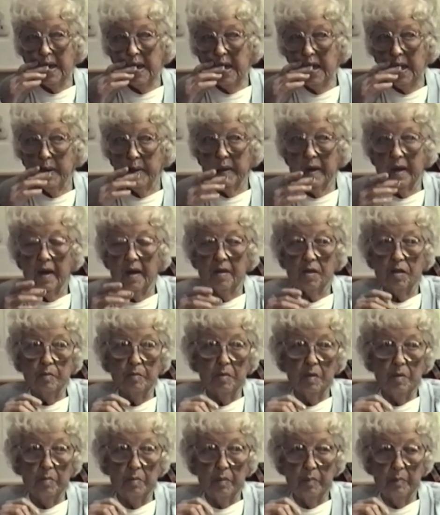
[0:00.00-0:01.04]
we had to
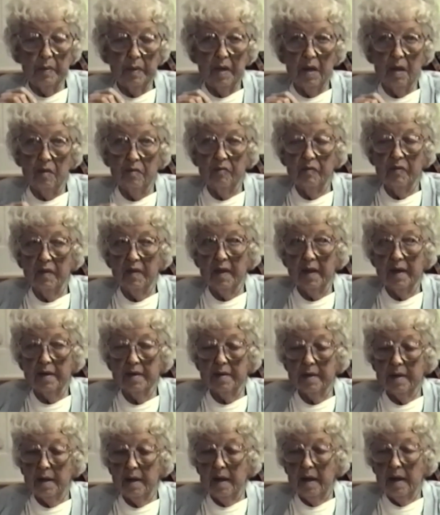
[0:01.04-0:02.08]
be prepared for that.
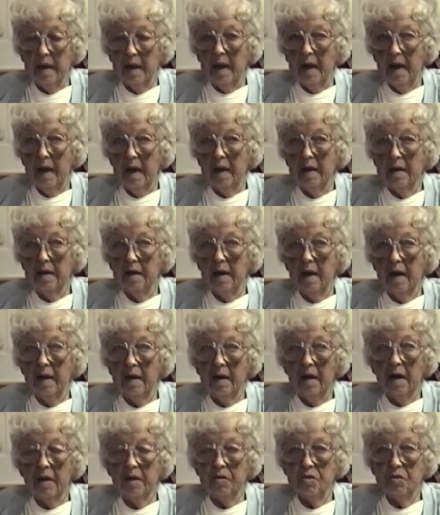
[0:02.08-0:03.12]
And
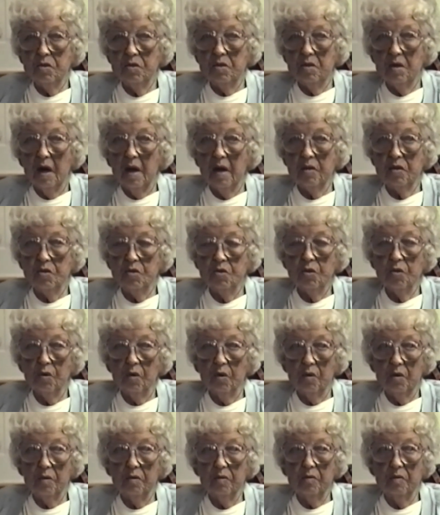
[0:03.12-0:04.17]
I took
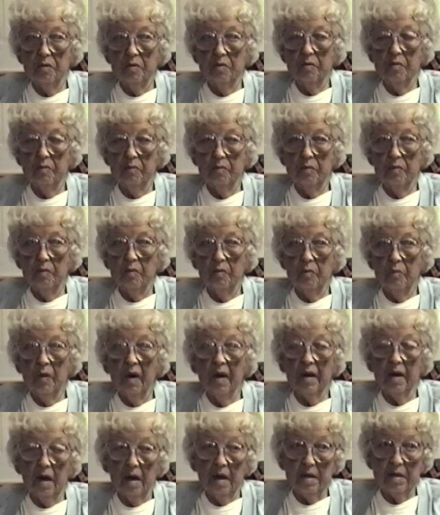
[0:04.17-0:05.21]
one
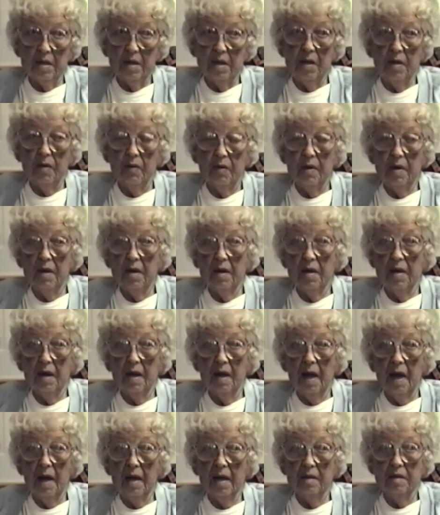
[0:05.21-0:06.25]
idea in
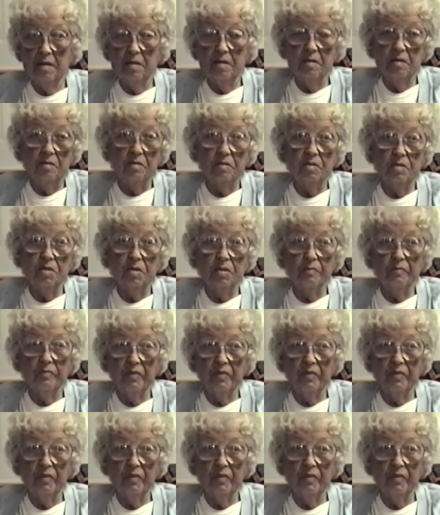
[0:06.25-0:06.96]
and some